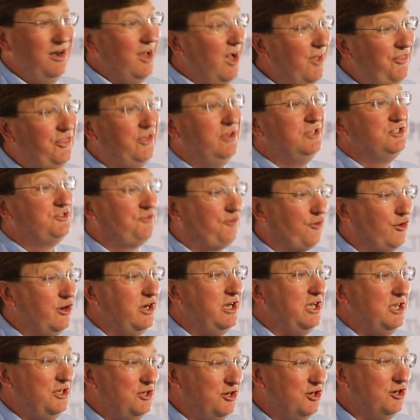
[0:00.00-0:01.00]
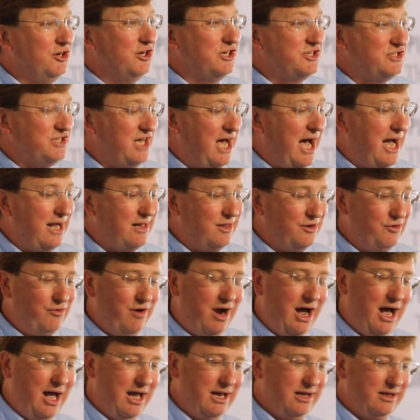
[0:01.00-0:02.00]
Nothing's free. You're exactly
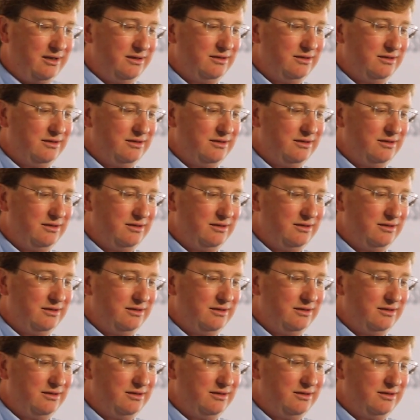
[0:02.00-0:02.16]
right.